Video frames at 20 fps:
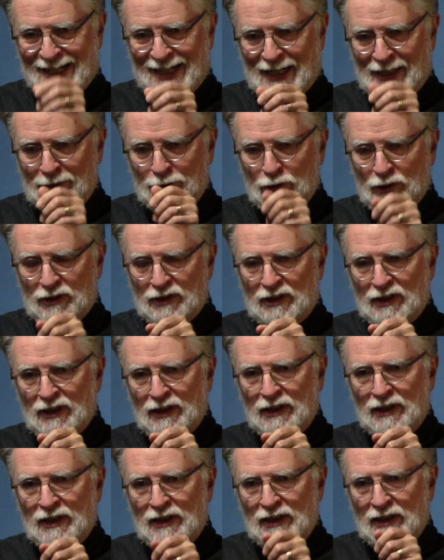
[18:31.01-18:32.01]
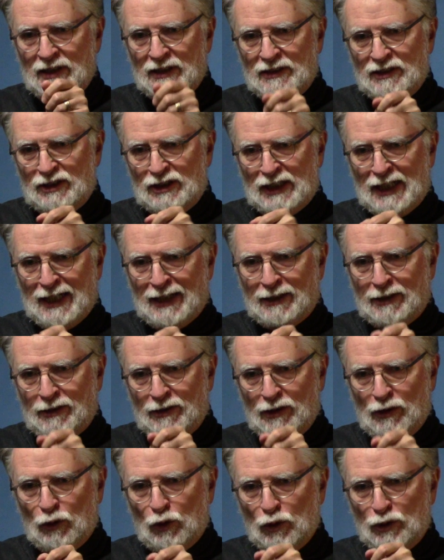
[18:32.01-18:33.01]
I took the check,
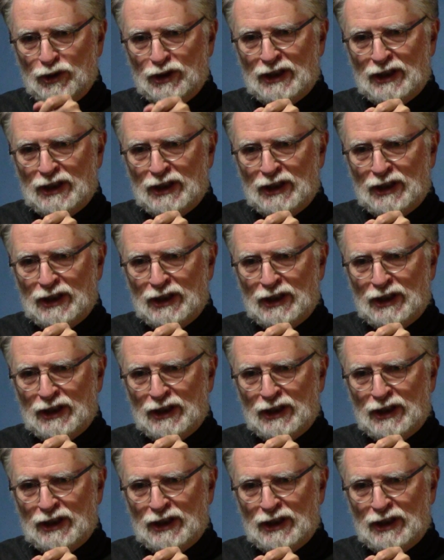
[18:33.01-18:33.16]
the old